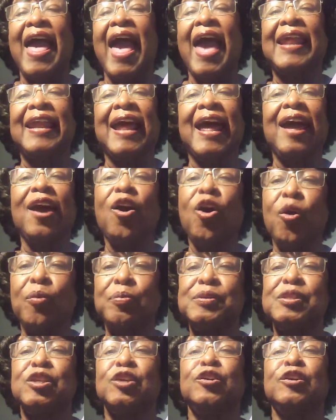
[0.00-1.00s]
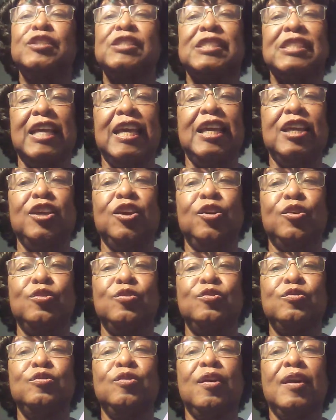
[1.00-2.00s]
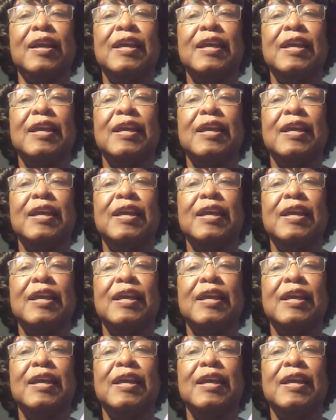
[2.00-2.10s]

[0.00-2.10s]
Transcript: and I hope to see you